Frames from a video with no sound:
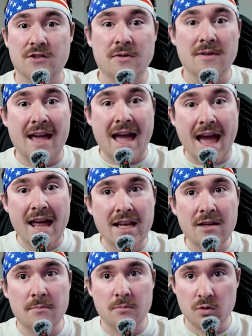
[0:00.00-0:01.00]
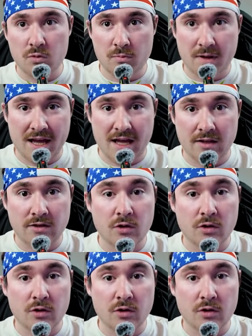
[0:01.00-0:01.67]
So they added MoonPay.